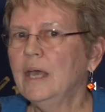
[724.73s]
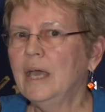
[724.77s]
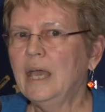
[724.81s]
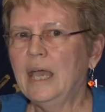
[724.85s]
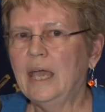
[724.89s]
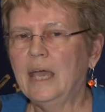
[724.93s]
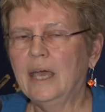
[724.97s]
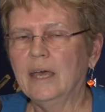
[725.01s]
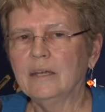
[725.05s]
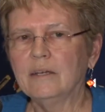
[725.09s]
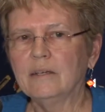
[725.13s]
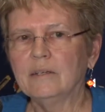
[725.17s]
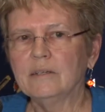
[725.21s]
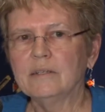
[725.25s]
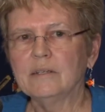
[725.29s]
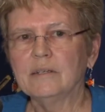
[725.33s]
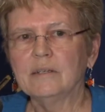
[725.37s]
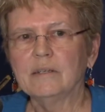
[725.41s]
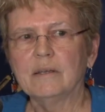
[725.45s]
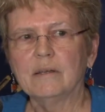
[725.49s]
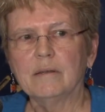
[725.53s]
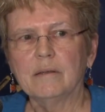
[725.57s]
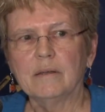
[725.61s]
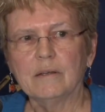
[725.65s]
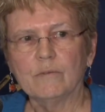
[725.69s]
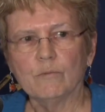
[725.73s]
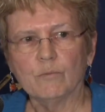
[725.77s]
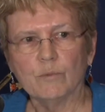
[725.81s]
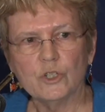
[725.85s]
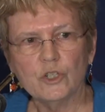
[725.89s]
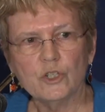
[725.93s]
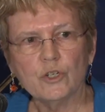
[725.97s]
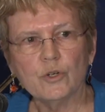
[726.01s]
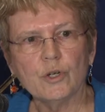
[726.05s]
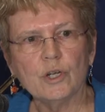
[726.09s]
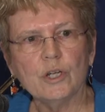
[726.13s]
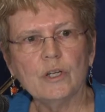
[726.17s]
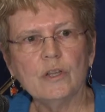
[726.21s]
and
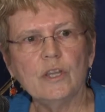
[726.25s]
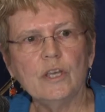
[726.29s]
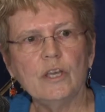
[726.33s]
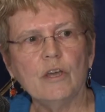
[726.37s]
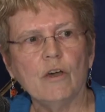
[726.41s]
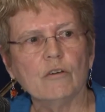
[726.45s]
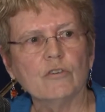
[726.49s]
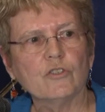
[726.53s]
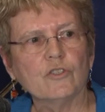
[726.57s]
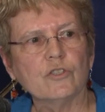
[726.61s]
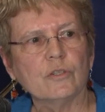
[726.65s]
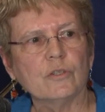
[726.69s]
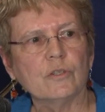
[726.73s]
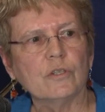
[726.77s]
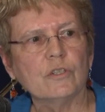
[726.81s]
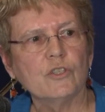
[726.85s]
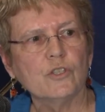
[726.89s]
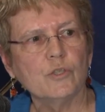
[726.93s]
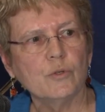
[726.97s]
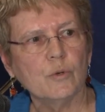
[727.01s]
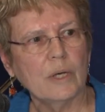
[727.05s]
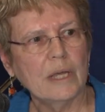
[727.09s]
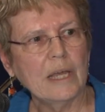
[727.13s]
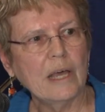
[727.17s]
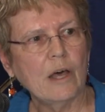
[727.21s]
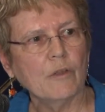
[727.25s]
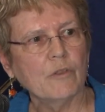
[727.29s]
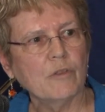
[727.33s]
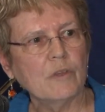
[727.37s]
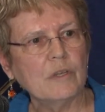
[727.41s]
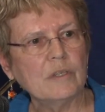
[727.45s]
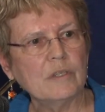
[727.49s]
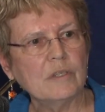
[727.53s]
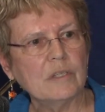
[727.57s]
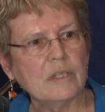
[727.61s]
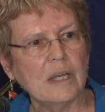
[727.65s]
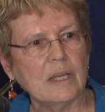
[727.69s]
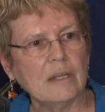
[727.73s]
returning the ocean to a healthy
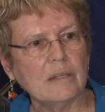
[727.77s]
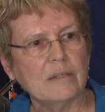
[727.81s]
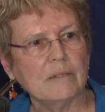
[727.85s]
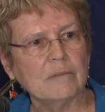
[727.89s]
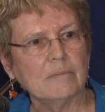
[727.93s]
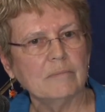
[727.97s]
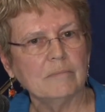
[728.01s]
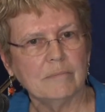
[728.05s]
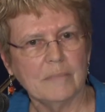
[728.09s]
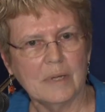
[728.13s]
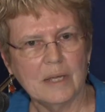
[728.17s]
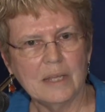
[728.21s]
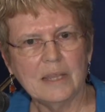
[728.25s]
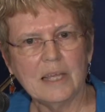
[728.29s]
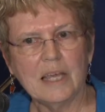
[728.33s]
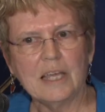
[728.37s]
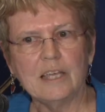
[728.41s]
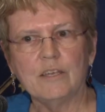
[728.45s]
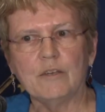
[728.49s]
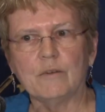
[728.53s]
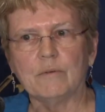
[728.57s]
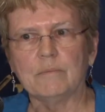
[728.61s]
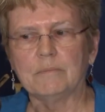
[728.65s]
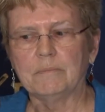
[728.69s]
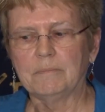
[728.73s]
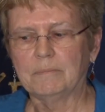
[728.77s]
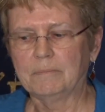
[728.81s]
state. Thank you.